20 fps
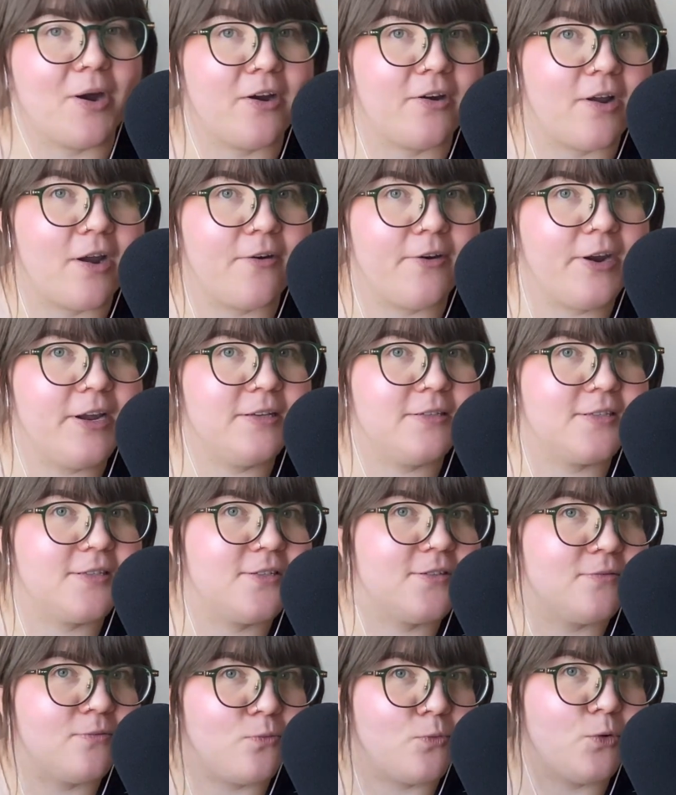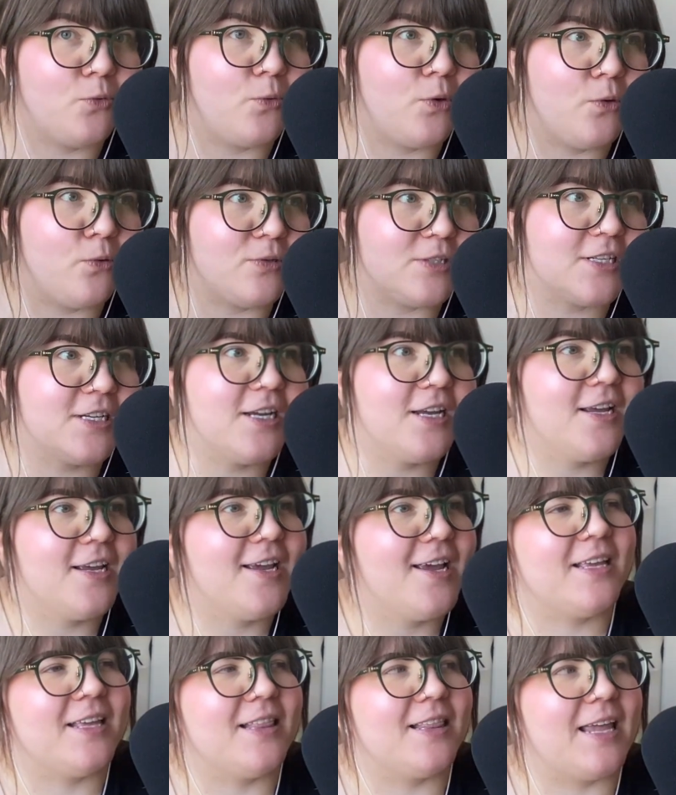Diaries, woot woot.
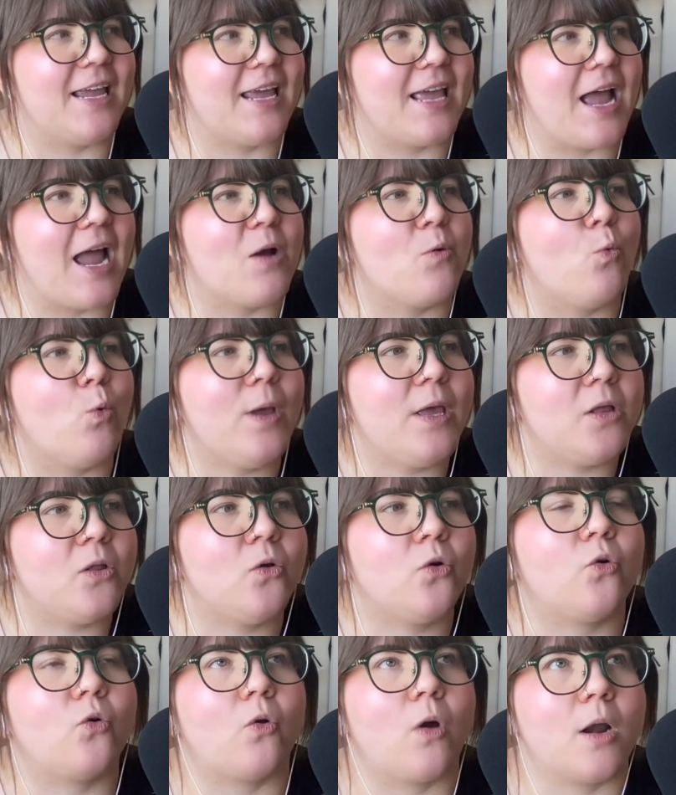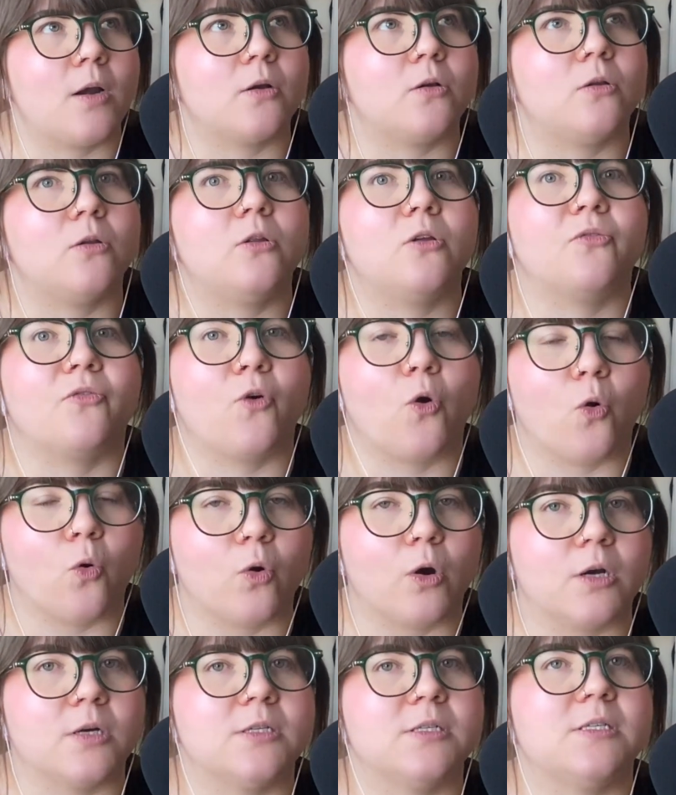Like, I will chronicle, of
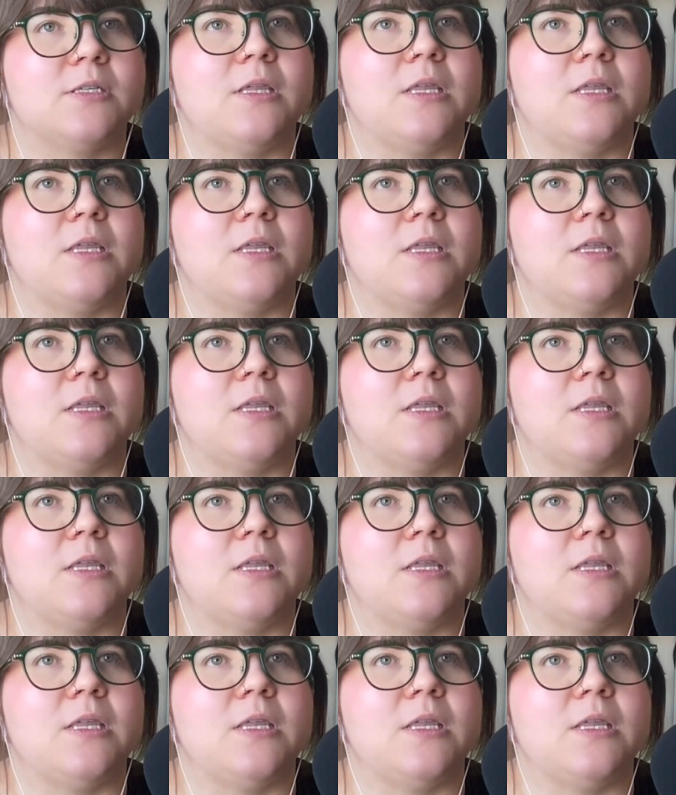course,